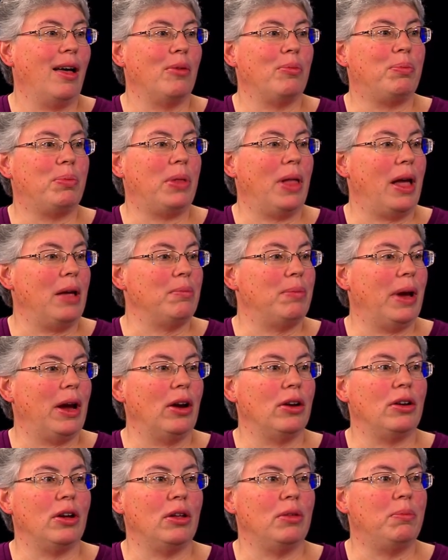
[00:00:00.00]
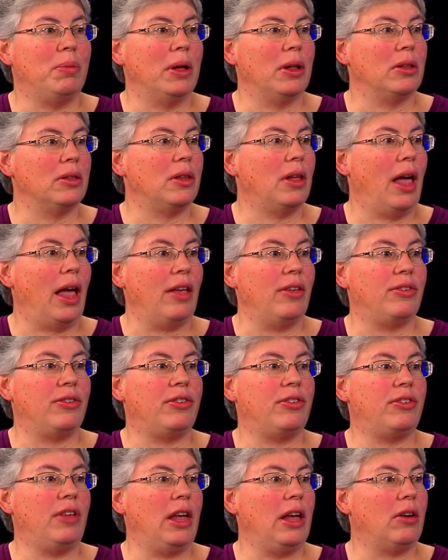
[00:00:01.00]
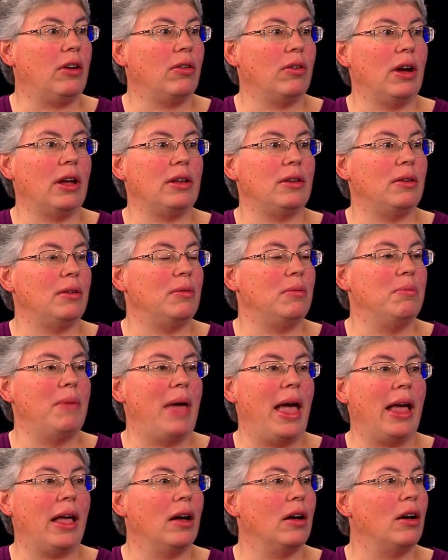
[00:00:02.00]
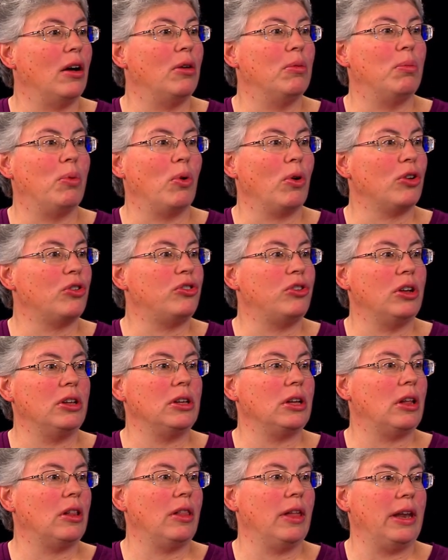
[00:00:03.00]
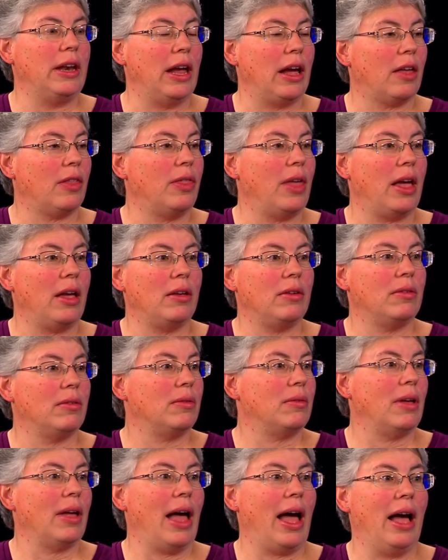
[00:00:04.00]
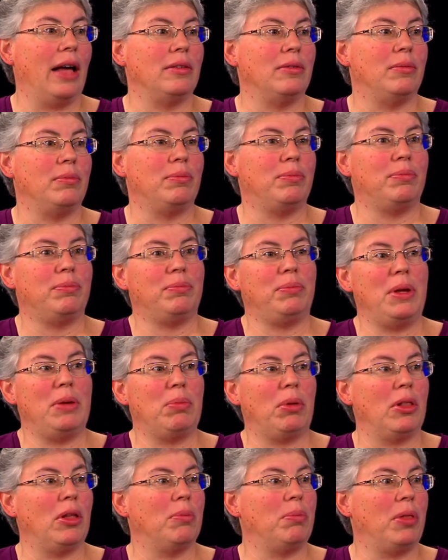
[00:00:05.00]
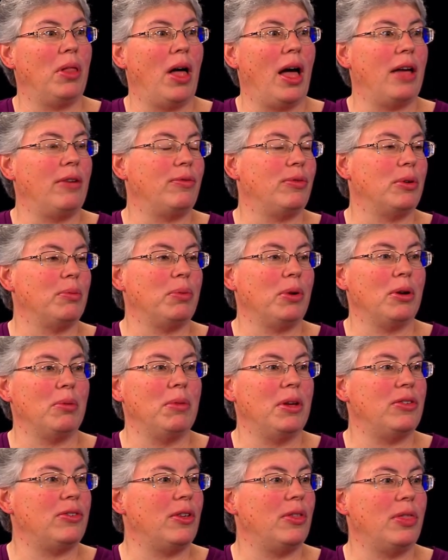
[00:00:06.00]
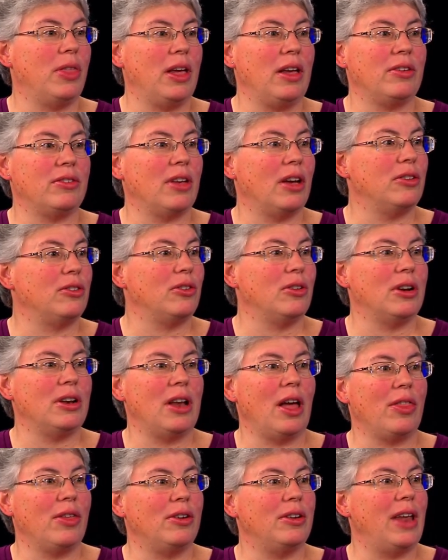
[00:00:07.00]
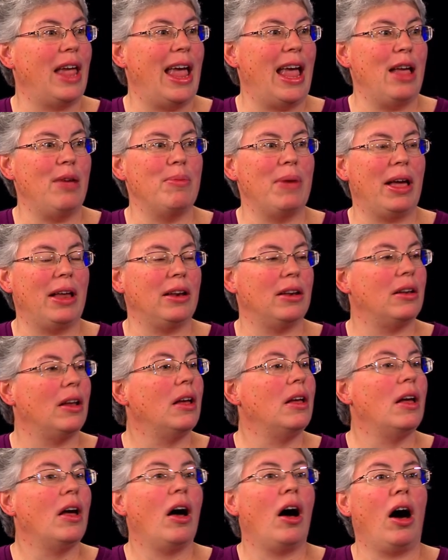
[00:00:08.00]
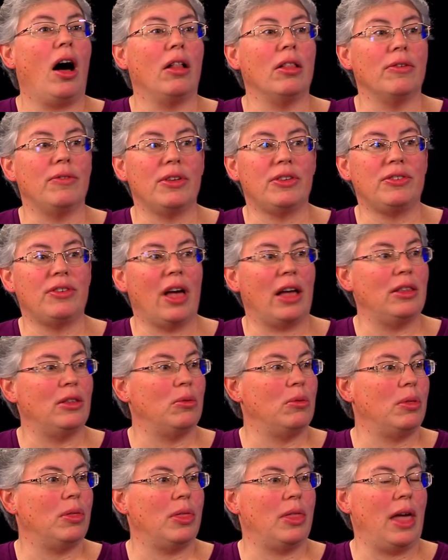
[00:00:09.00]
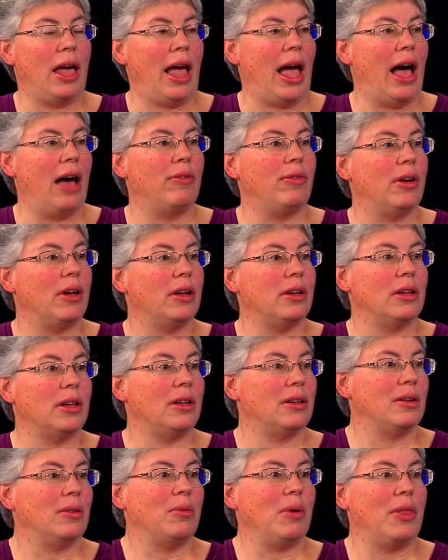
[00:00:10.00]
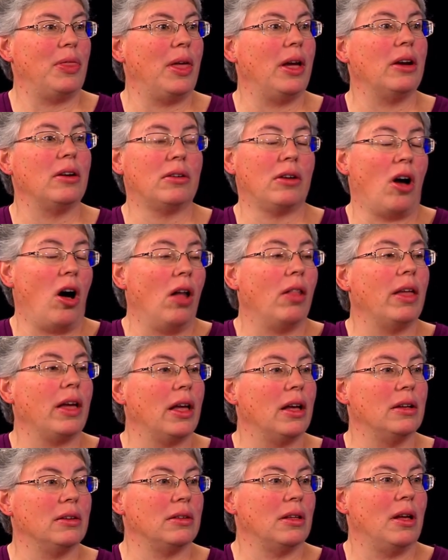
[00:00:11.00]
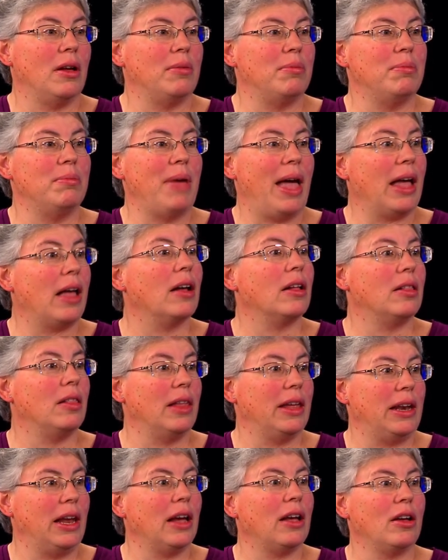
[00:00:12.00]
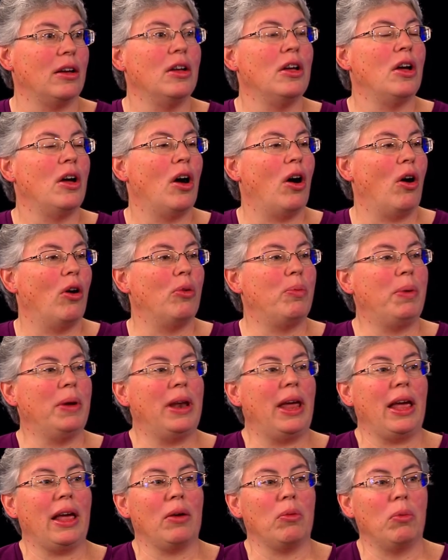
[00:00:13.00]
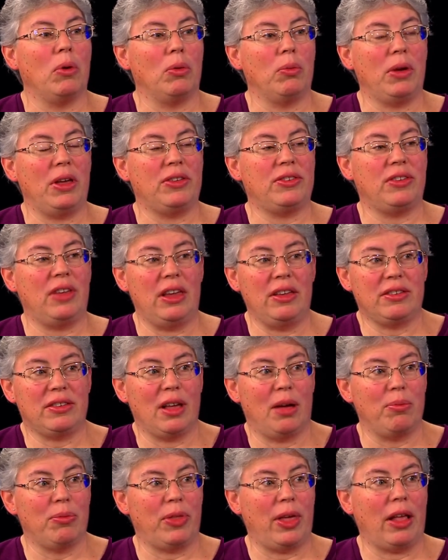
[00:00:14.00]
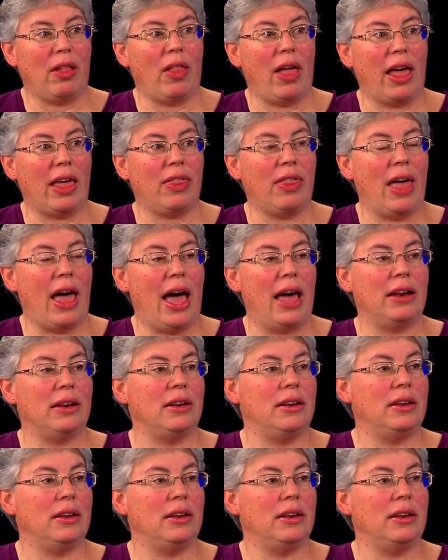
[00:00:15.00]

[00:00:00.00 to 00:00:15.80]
Planned Parenthood built a secret mega abortion clinic. They had people apply for permits and things under another name, and all of a sudden they have a what they are calling a, a mega clinic opening. Will we see something like that